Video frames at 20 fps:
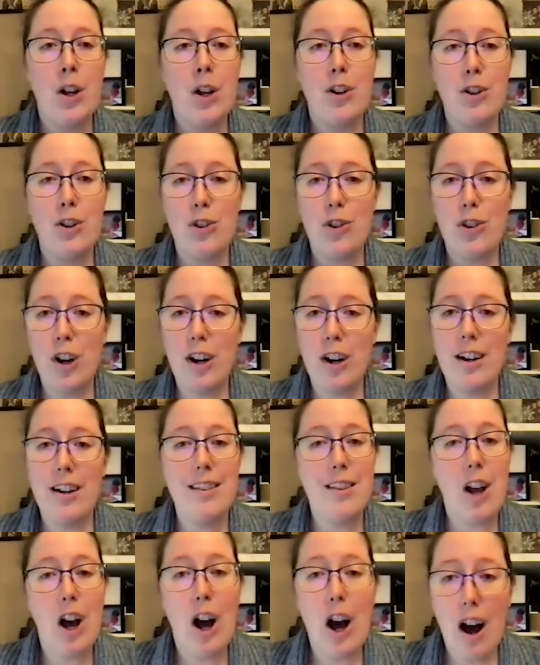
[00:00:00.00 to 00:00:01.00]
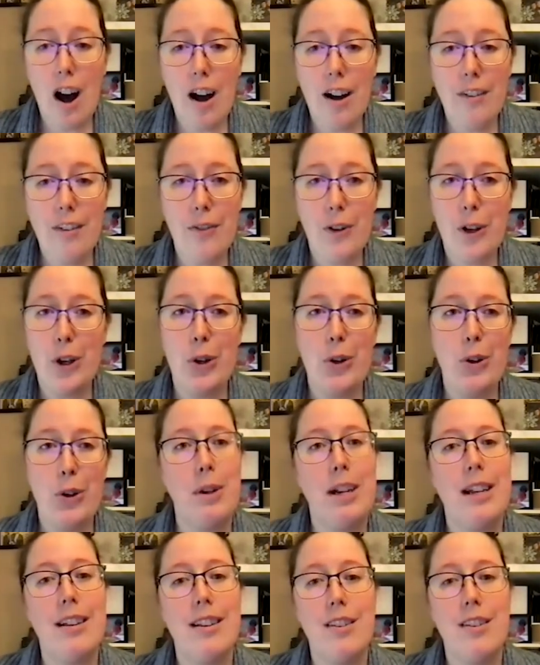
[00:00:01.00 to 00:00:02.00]
To start us off, who
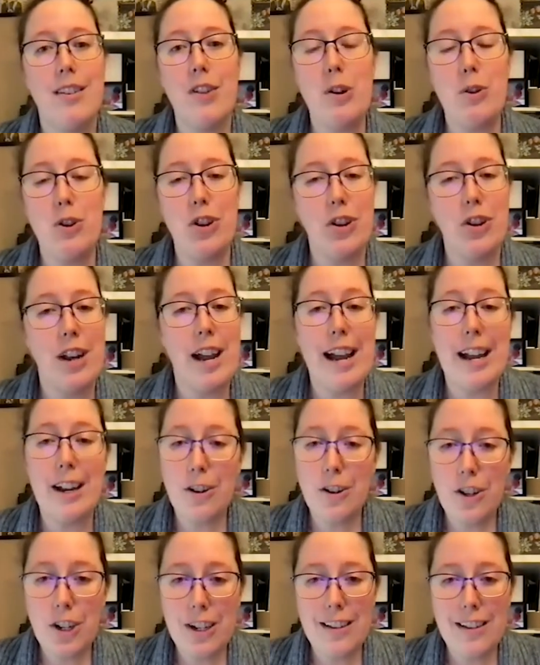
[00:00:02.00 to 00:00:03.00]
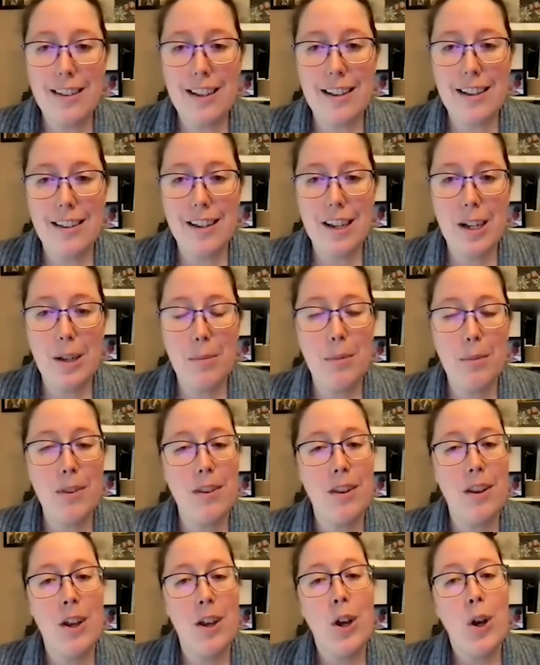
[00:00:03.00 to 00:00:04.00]
is Future Energy
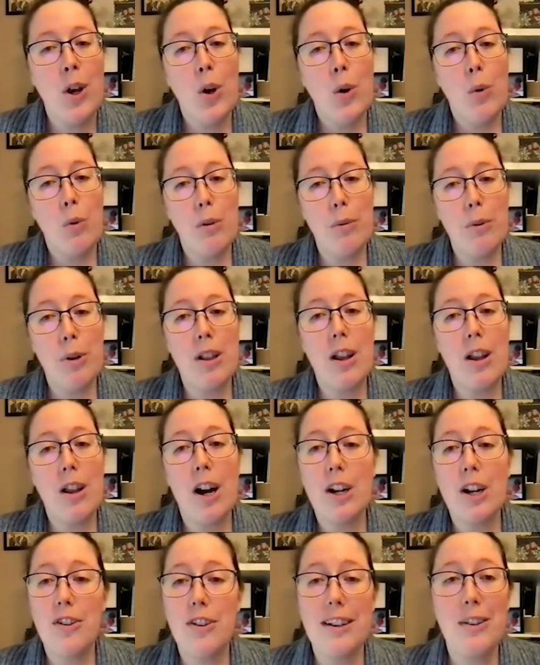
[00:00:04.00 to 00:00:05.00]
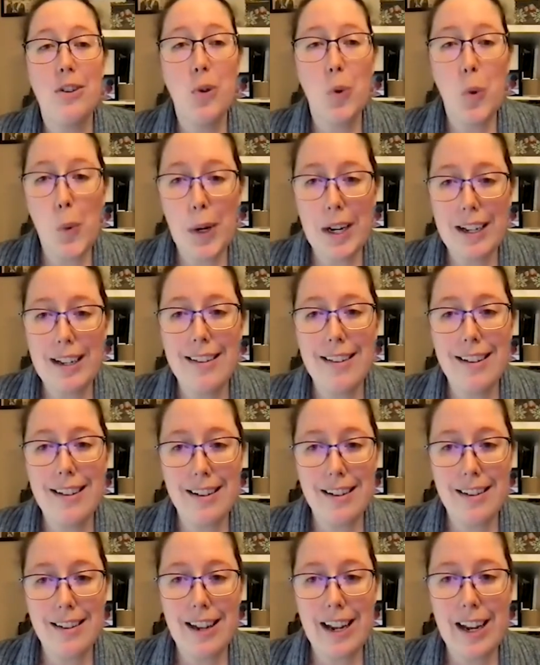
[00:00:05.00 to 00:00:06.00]
Systems? We were launched in
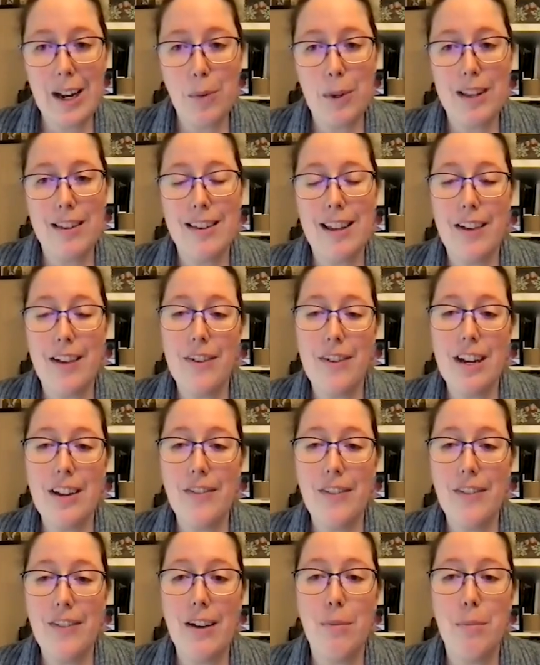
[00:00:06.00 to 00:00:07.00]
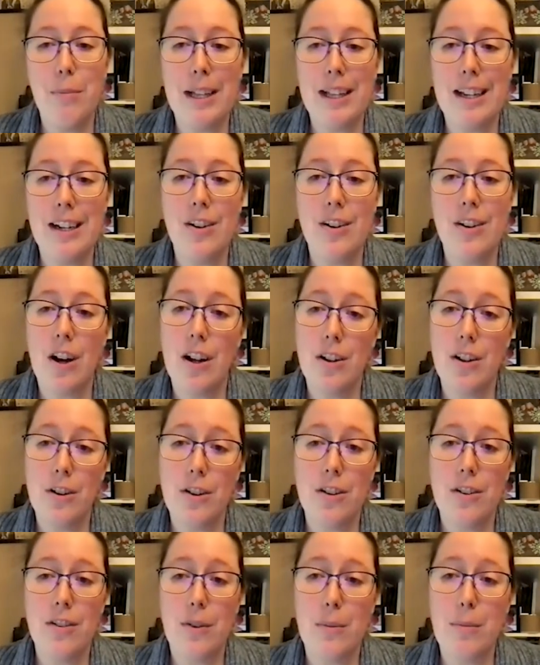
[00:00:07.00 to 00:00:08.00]
2016 with $75 million
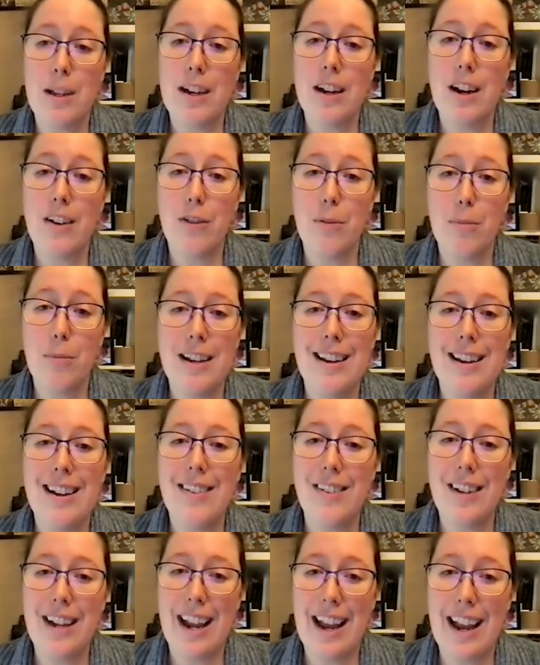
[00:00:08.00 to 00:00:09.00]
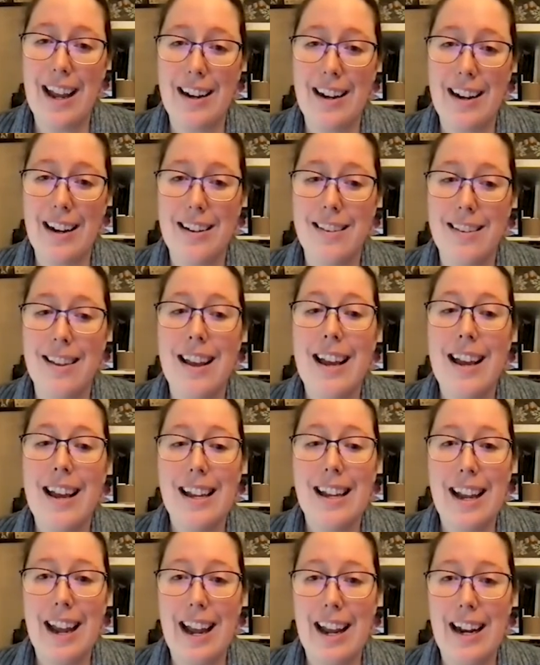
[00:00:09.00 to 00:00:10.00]
from the Government of Canada's
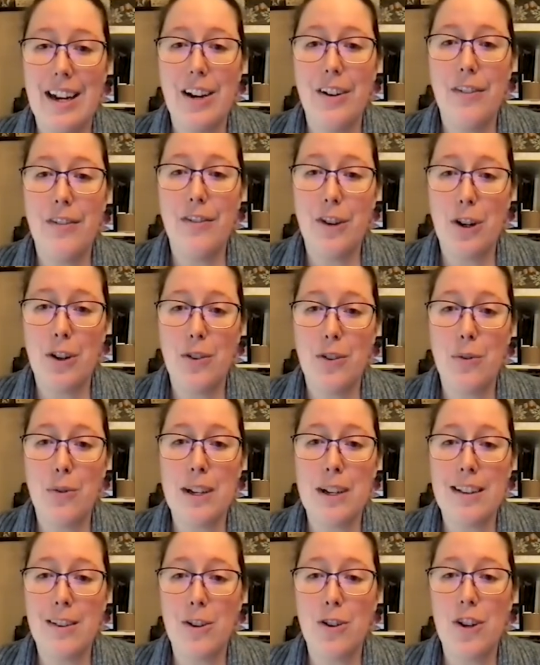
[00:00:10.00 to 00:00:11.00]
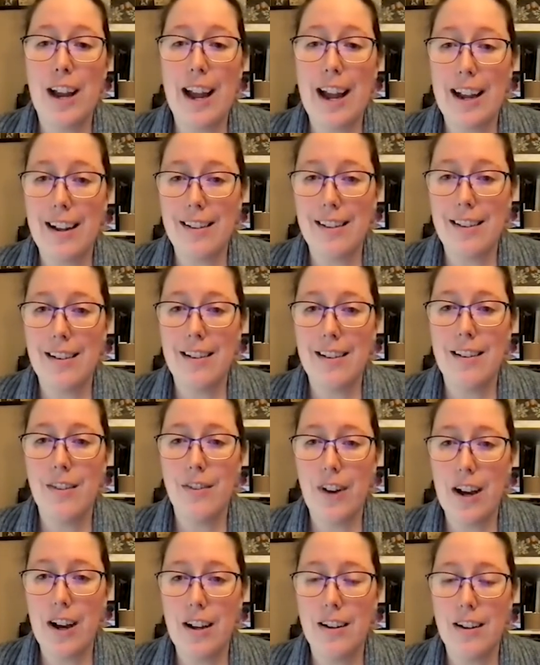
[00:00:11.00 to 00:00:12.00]
Canada First Research Excellence
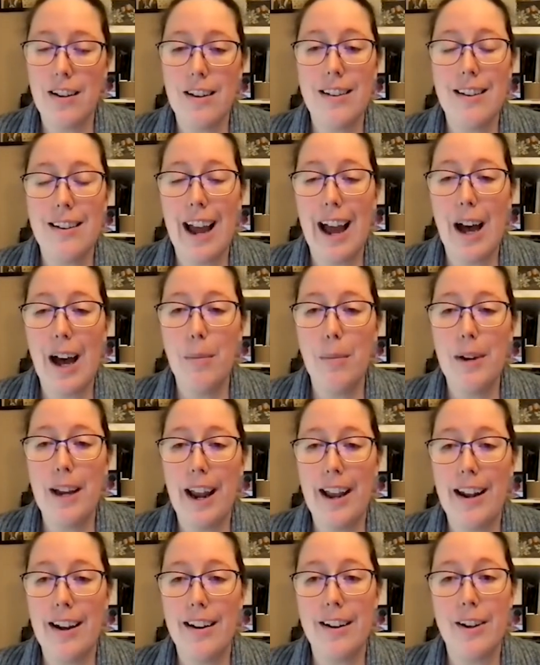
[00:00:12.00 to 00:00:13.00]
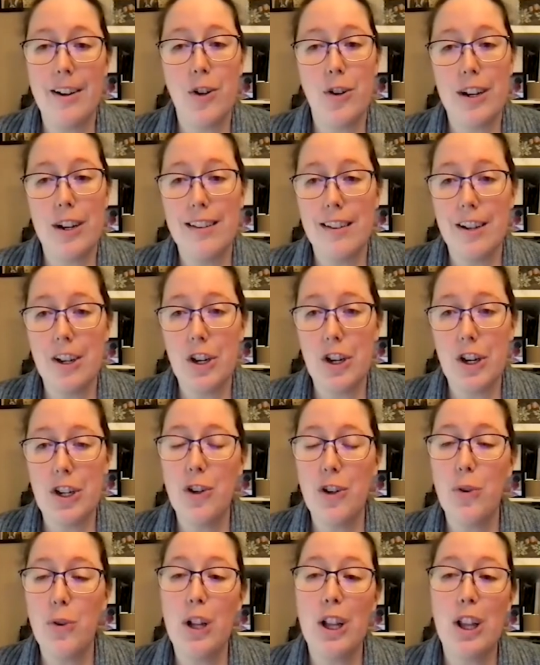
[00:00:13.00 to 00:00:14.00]
Fund to help Canada
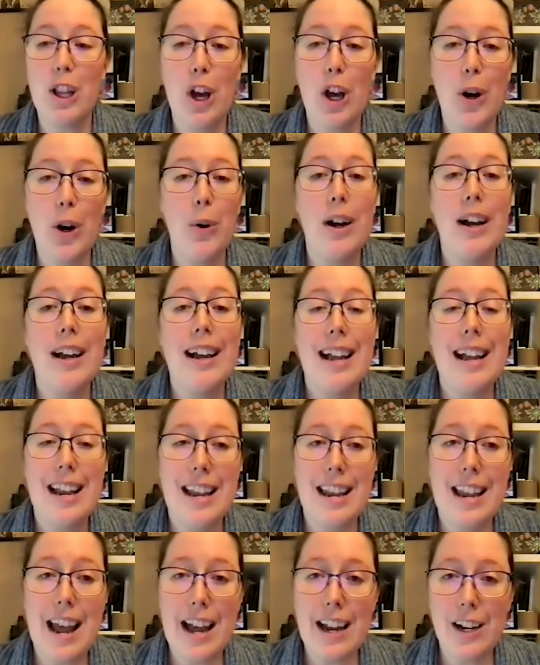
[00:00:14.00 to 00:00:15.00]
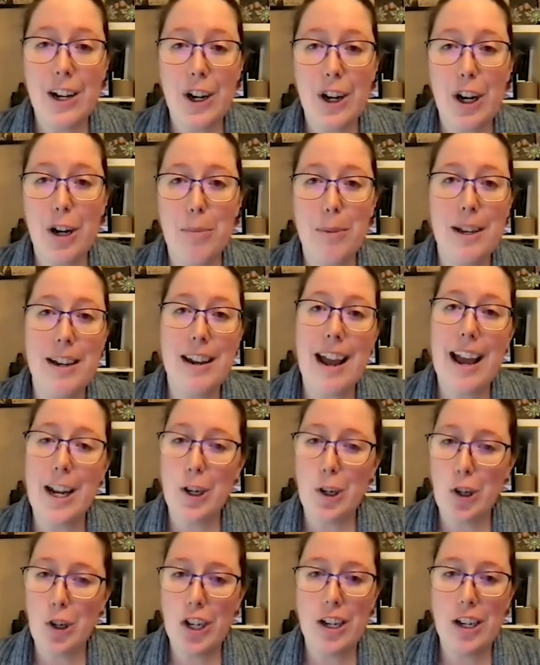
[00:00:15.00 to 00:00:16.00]
transition to a low net carbon
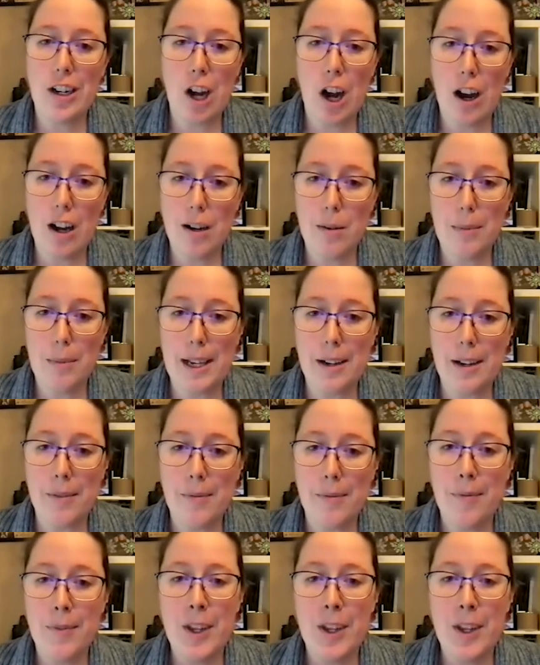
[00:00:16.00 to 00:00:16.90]
energy economy.